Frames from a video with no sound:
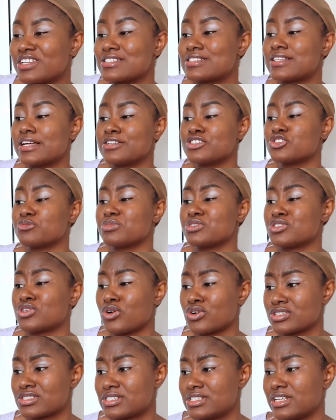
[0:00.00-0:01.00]
tend to be
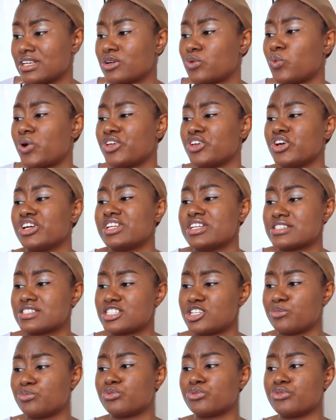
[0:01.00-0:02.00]
toxic when you're in a
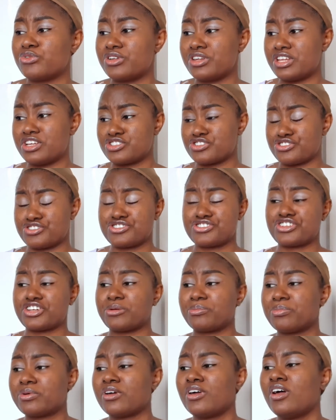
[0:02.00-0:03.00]
stable
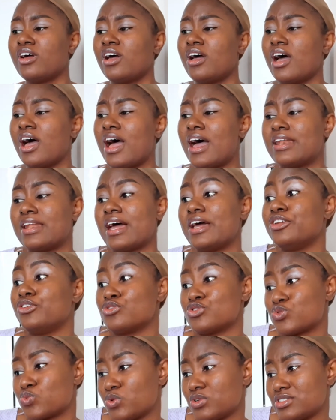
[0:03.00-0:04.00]
relationship, and I
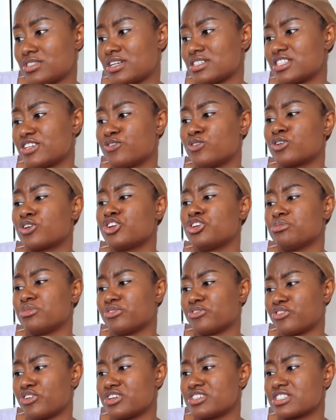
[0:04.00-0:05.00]
don't want that. If we're gonna
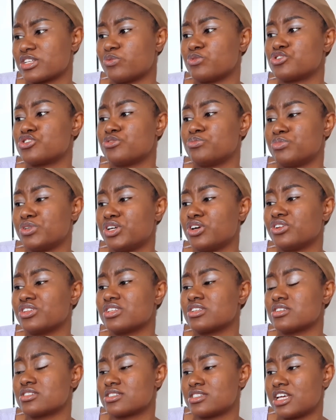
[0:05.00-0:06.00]
be friends, then we should be
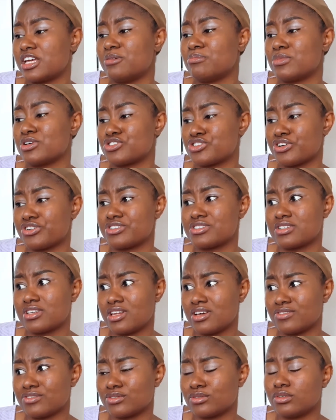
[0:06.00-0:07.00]
on the same maturity
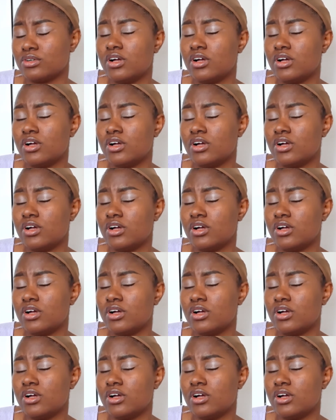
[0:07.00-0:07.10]
level.